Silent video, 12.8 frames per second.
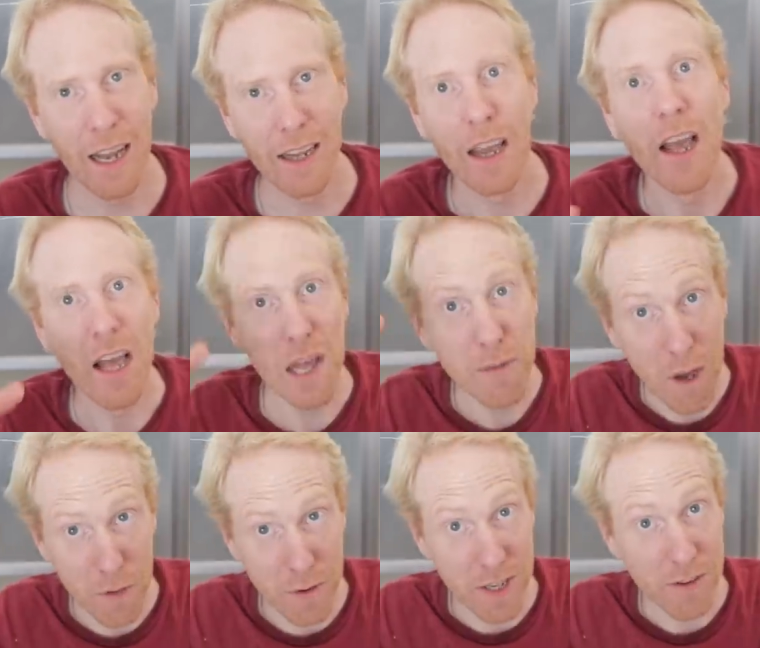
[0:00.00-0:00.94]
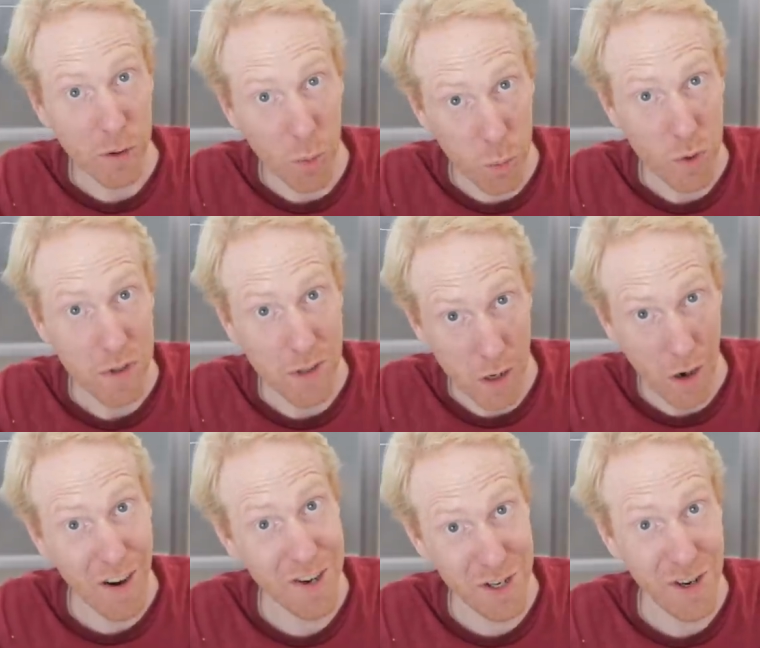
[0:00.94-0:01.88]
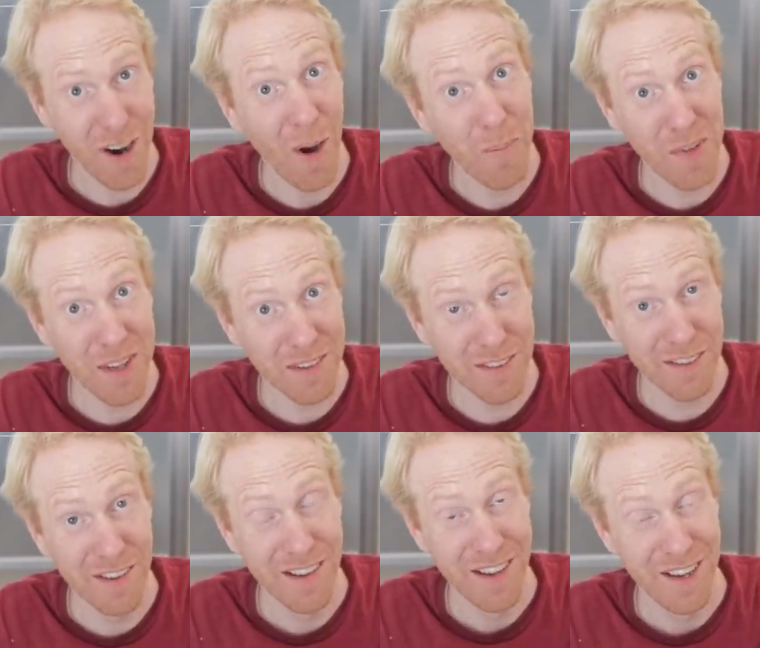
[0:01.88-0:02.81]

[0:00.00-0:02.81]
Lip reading: Like if you have a telescope with larger optics,